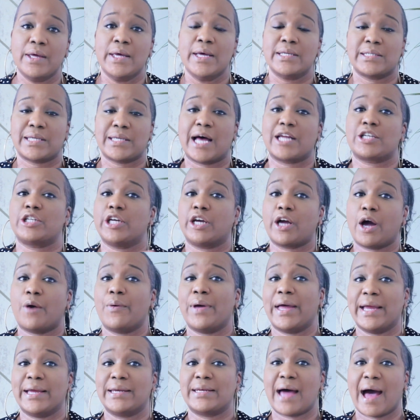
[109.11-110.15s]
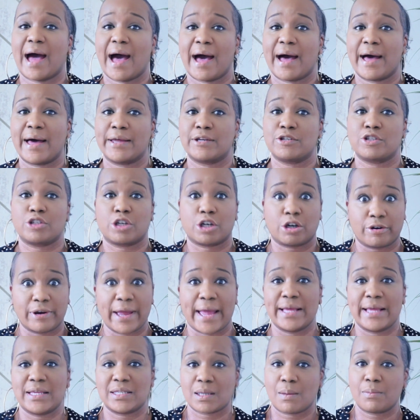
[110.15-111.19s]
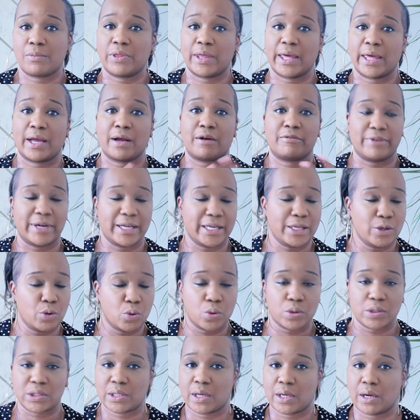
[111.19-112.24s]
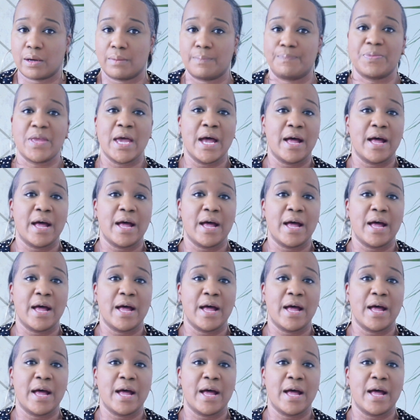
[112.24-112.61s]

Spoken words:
to actually go ahead and create something really awesome